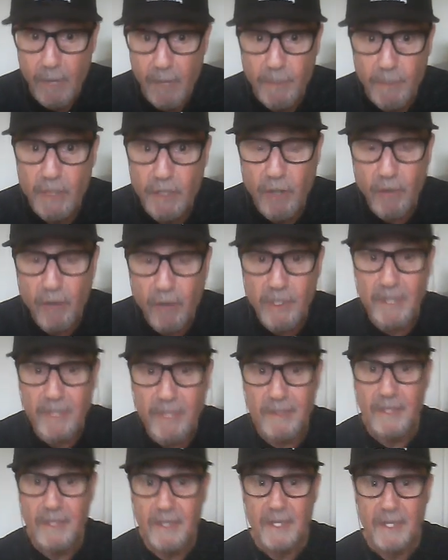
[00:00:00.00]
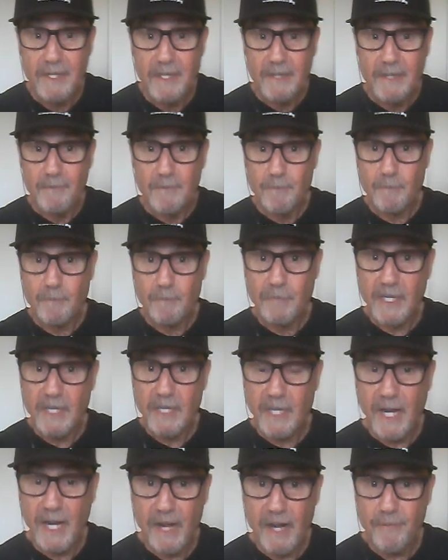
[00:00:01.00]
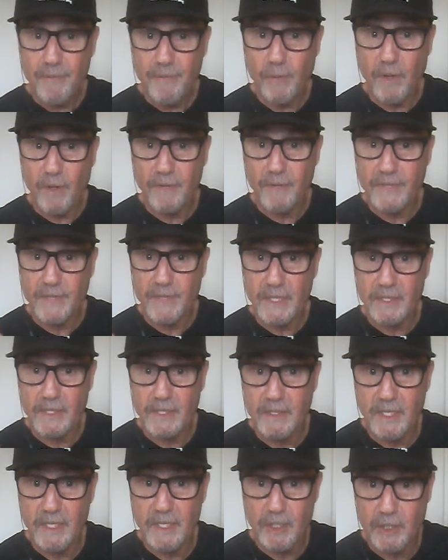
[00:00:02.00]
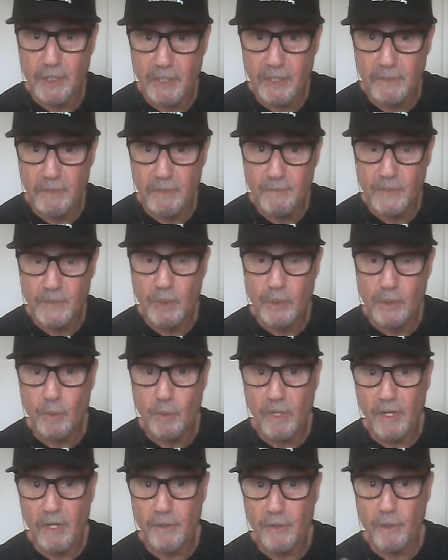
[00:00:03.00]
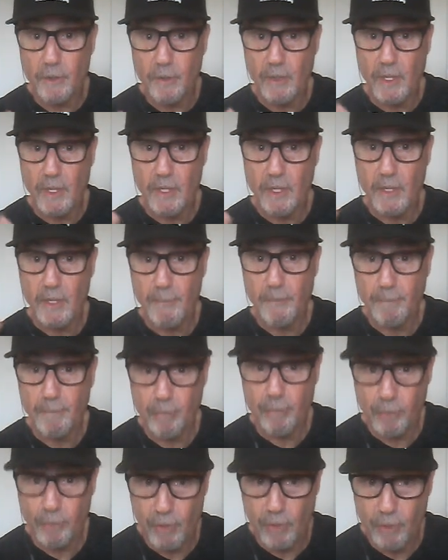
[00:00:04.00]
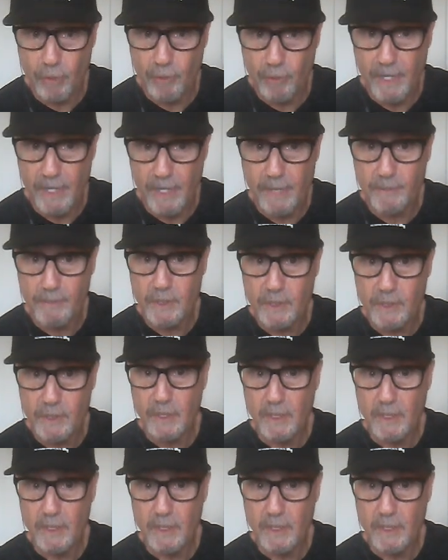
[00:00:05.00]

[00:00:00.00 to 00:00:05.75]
But be careful of the addiction to other programs,